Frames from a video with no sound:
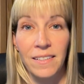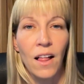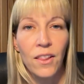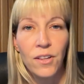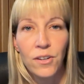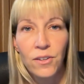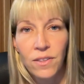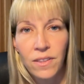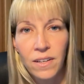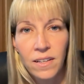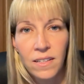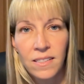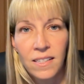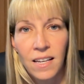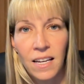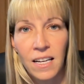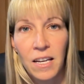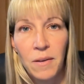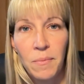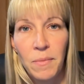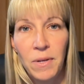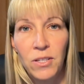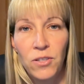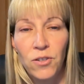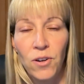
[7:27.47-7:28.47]
Other things that
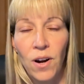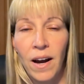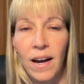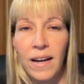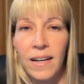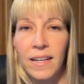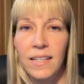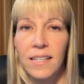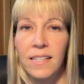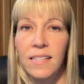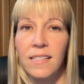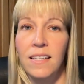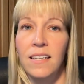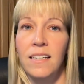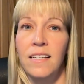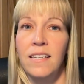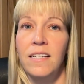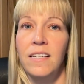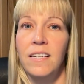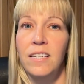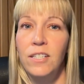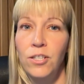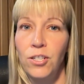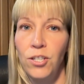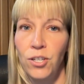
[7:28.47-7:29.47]
can be tried is the
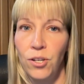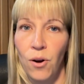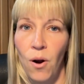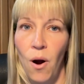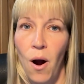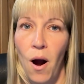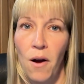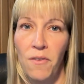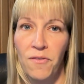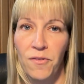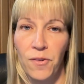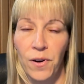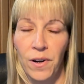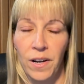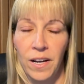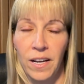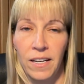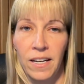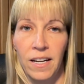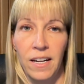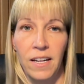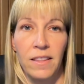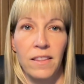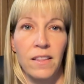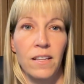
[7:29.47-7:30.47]
dish you're offering it
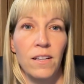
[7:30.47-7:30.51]
in,